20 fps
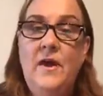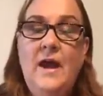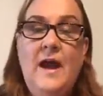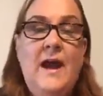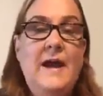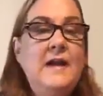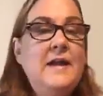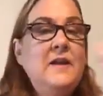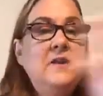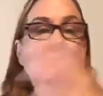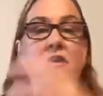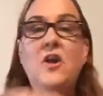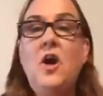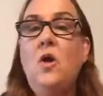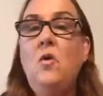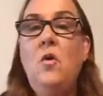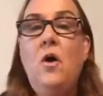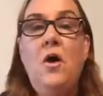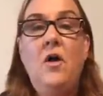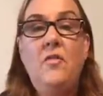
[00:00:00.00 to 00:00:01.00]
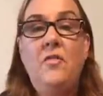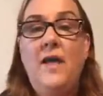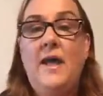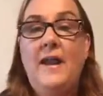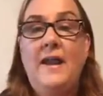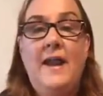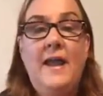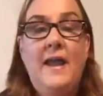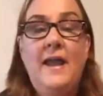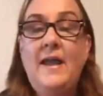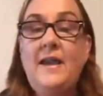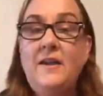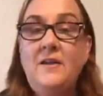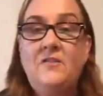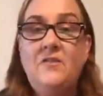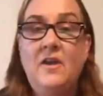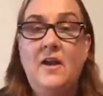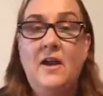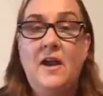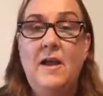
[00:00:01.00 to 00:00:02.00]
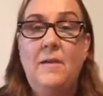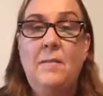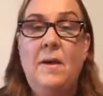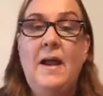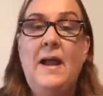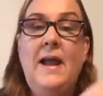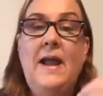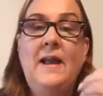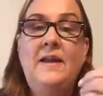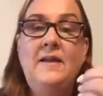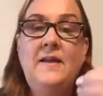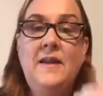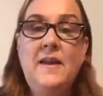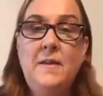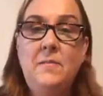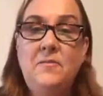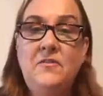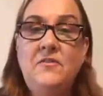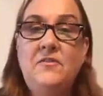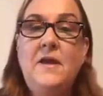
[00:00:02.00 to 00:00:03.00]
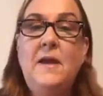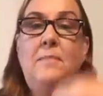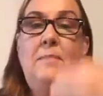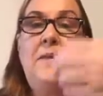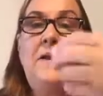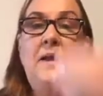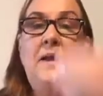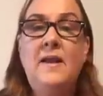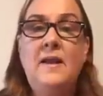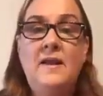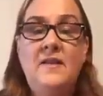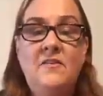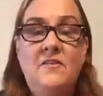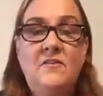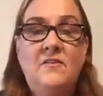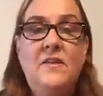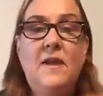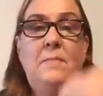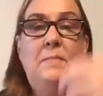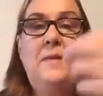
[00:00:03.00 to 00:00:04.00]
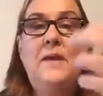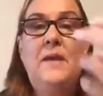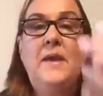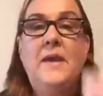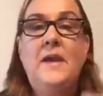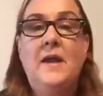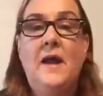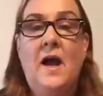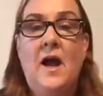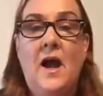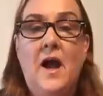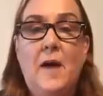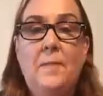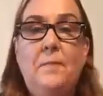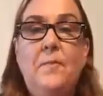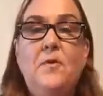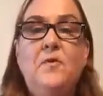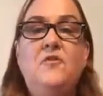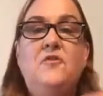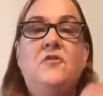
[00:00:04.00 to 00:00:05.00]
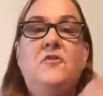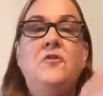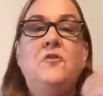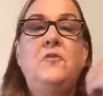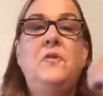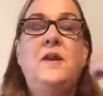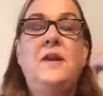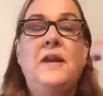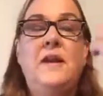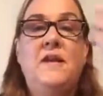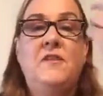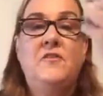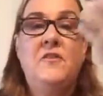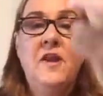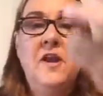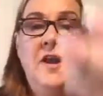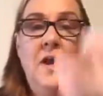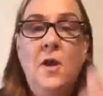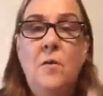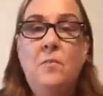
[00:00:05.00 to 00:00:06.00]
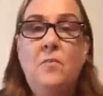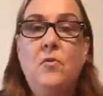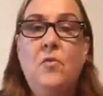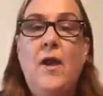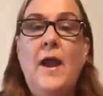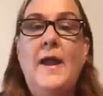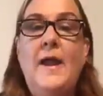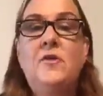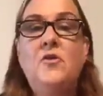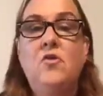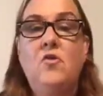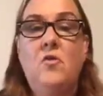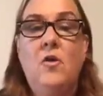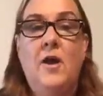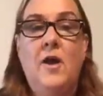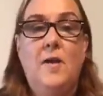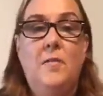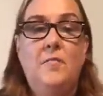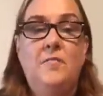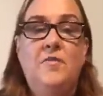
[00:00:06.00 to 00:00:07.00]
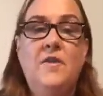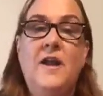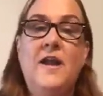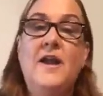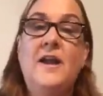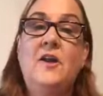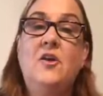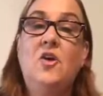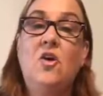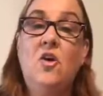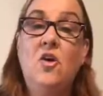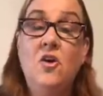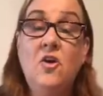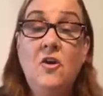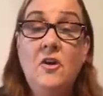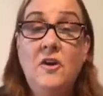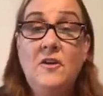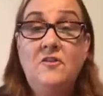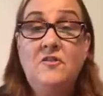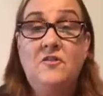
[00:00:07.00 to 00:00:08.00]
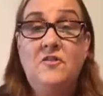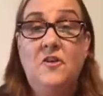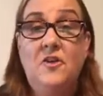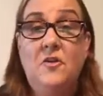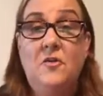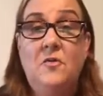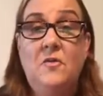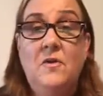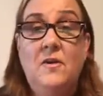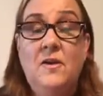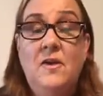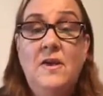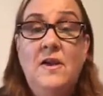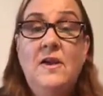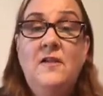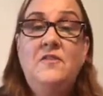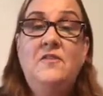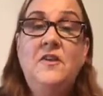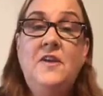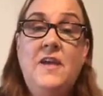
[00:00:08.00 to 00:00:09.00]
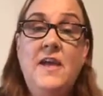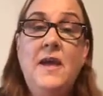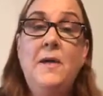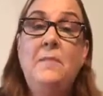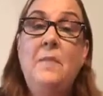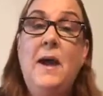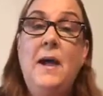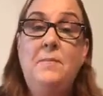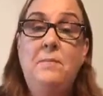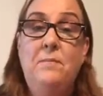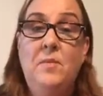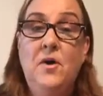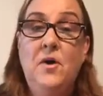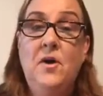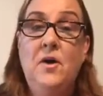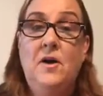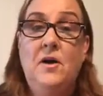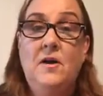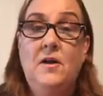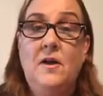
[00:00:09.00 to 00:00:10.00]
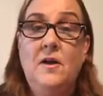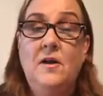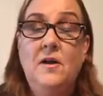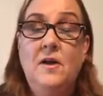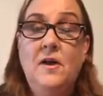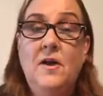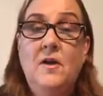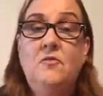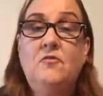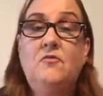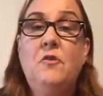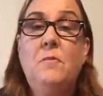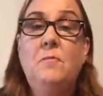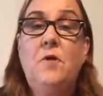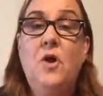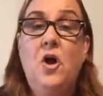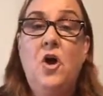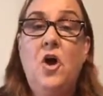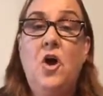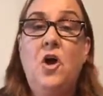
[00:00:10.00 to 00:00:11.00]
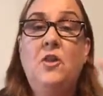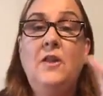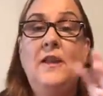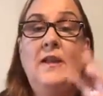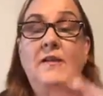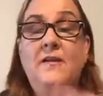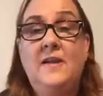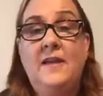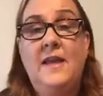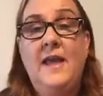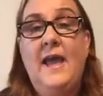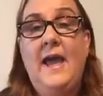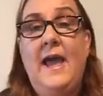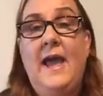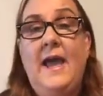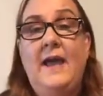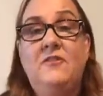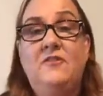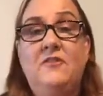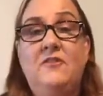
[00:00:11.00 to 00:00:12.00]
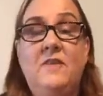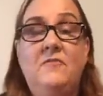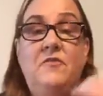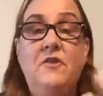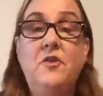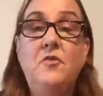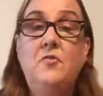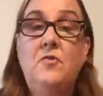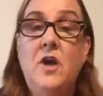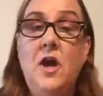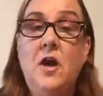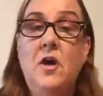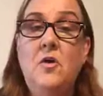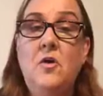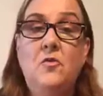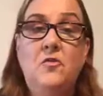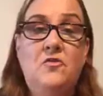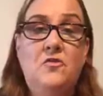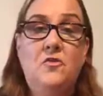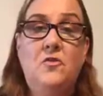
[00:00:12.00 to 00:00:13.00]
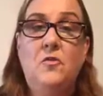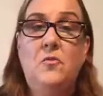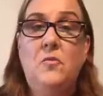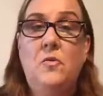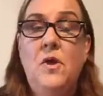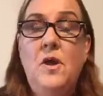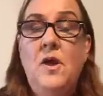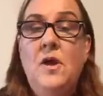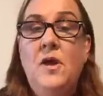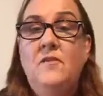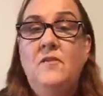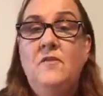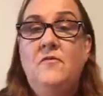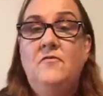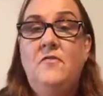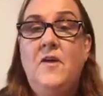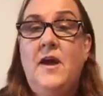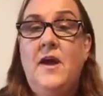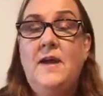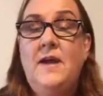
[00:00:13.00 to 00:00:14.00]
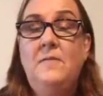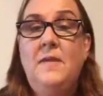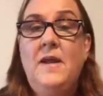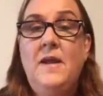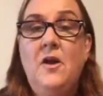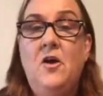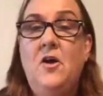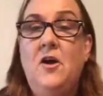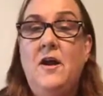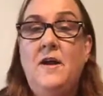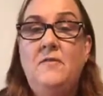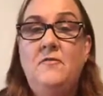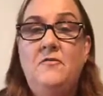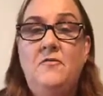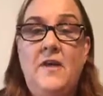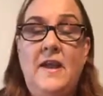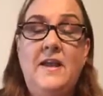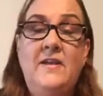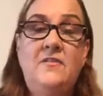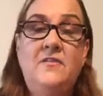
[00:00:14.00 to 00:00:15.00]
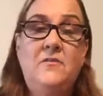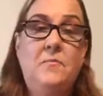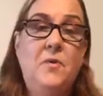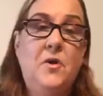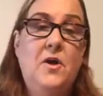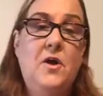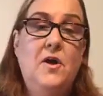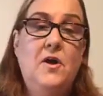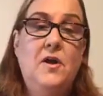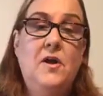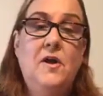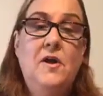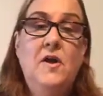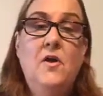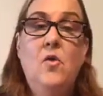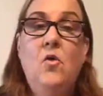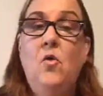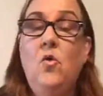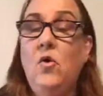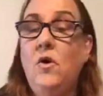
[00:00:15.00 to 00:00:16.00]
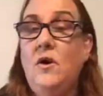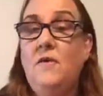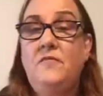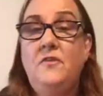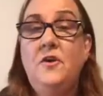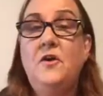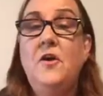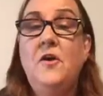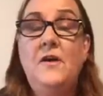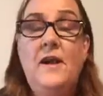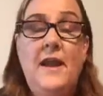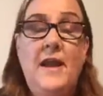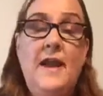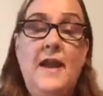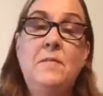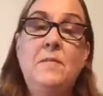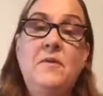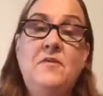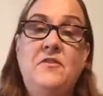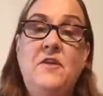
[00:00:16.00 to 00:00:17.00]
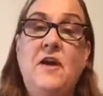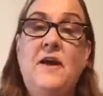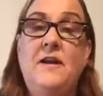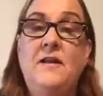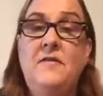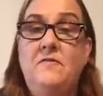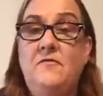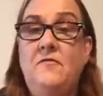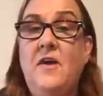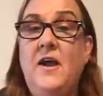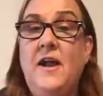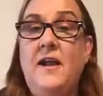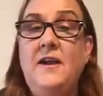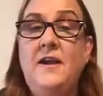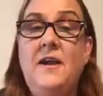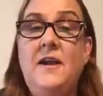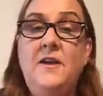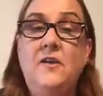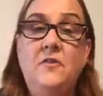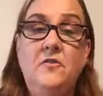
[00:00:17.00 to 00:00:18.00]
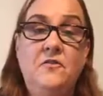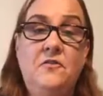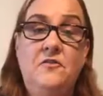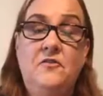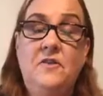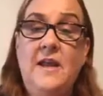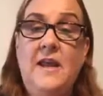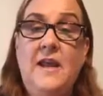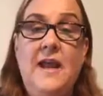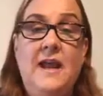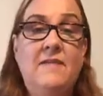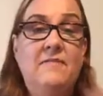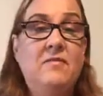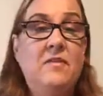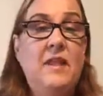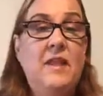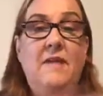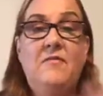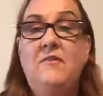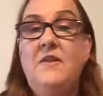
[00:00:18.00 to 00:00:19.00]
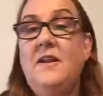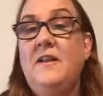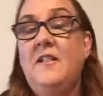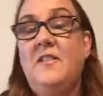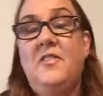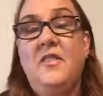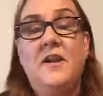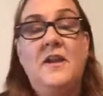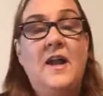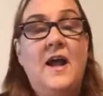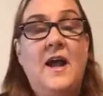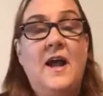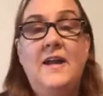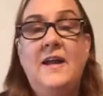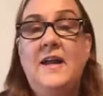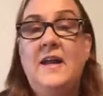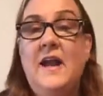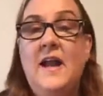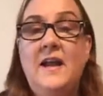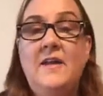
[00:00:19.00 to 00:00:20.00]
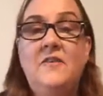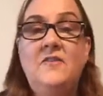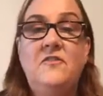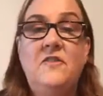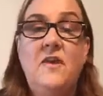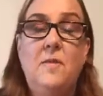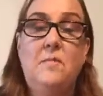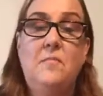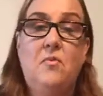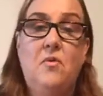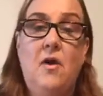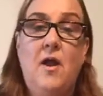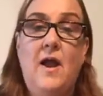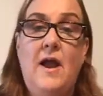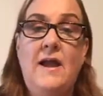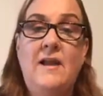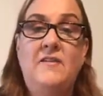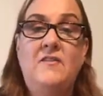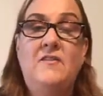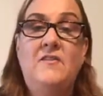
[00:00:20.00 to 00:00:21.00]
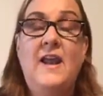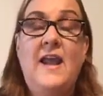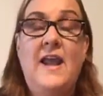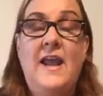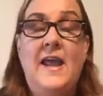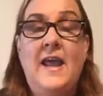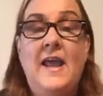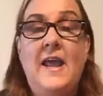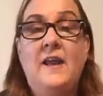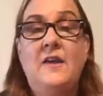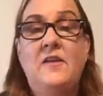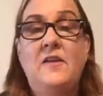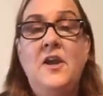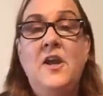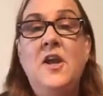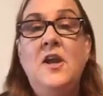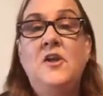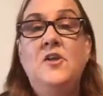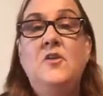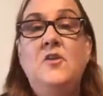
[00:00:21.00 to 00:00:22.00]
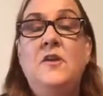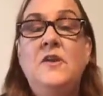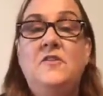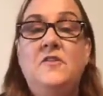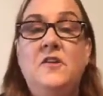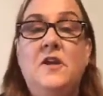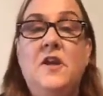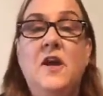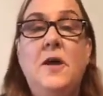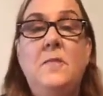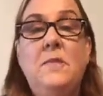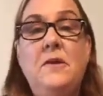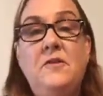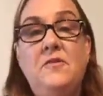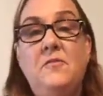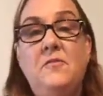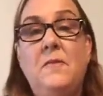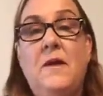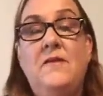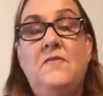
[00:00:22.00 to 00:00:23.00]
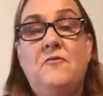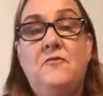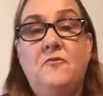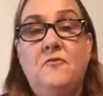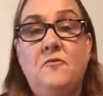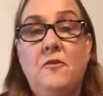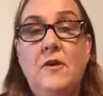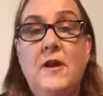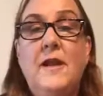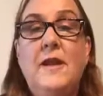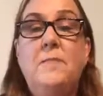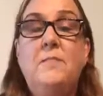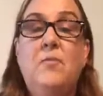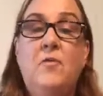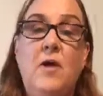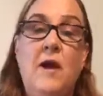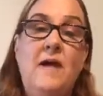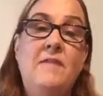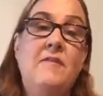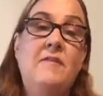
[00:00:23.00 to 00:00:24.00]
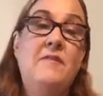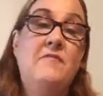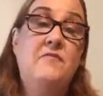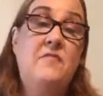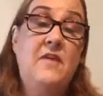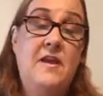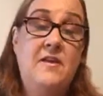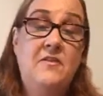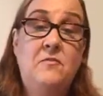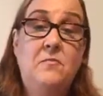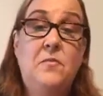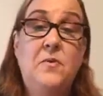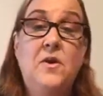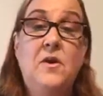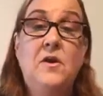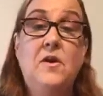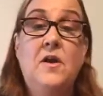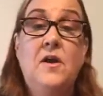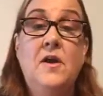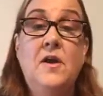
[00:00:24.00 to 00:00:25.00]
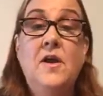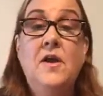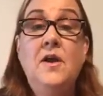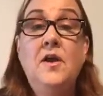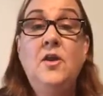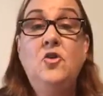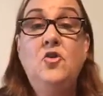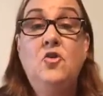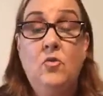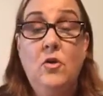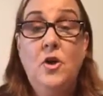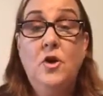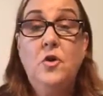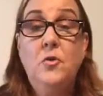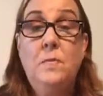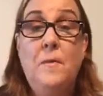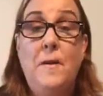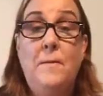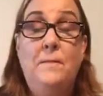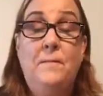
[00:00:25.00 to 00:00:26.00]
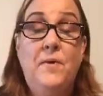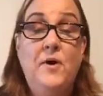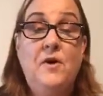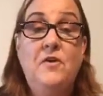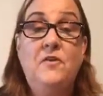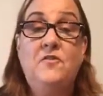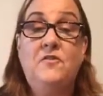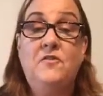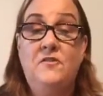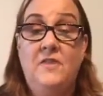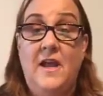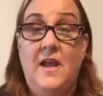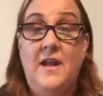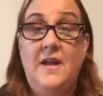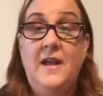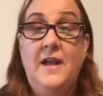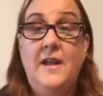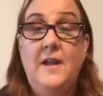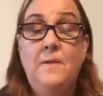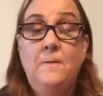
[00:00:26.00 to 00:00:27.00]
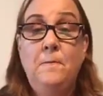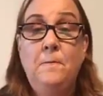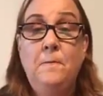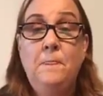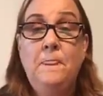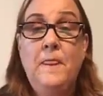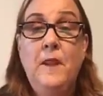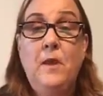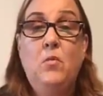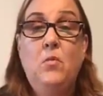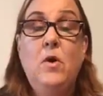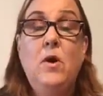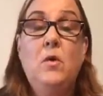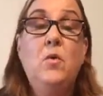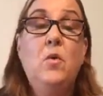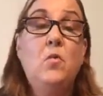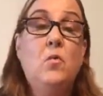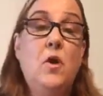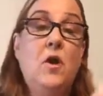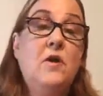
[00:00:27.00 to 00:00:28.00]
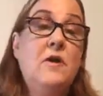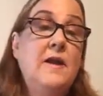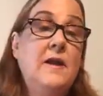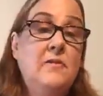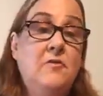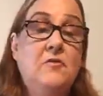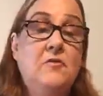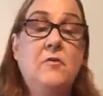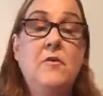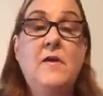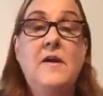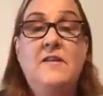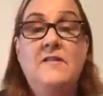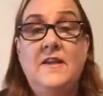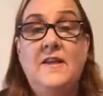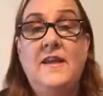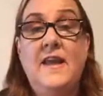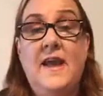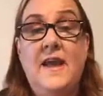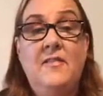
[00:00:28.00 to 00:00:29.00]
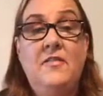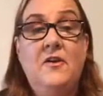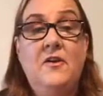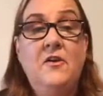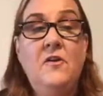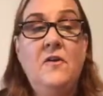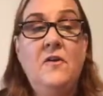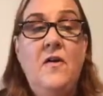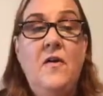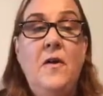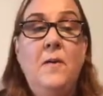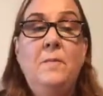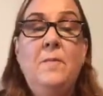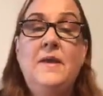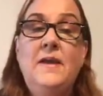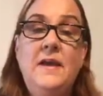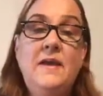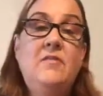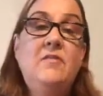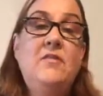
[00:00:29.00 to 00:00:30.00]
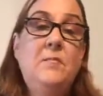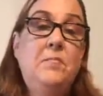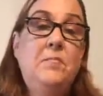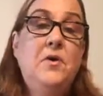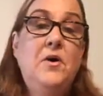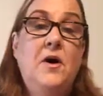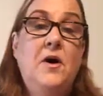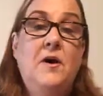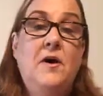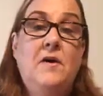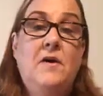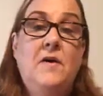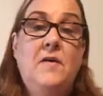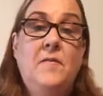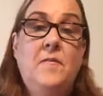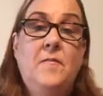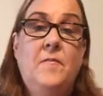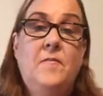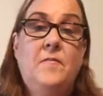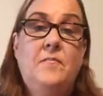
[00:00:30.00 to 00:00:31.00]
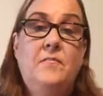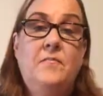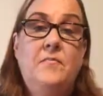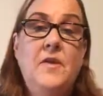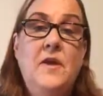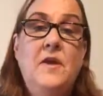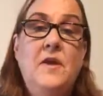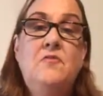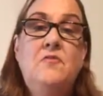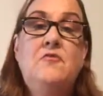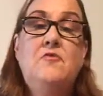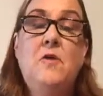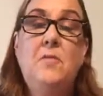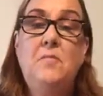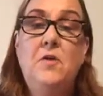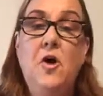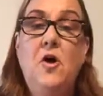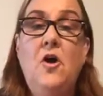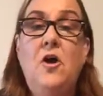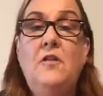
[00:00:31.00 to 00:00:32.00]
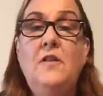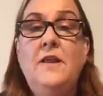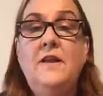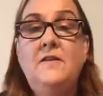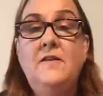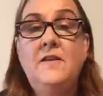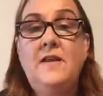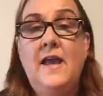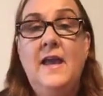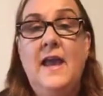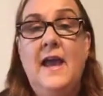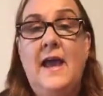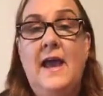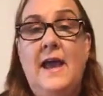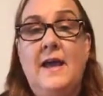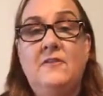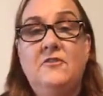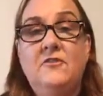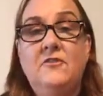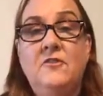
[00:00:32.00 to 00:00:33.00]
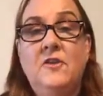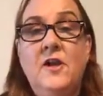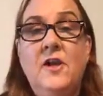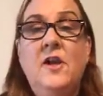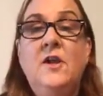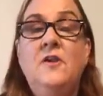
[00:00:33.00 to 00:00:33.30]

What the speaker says: I didn't know all that ahead of time. I had to keep stepping in opportunities, breadcrumbs. I encourage you to get my book, From Calling to Cash. And if you go to find me on Facebook, or if you go to Amazon and find it, you'll see I've left it at the 99-cent price, and you get to come into my free private Facebook group book study where we're working through it together. But get the book, From Calling to Cash.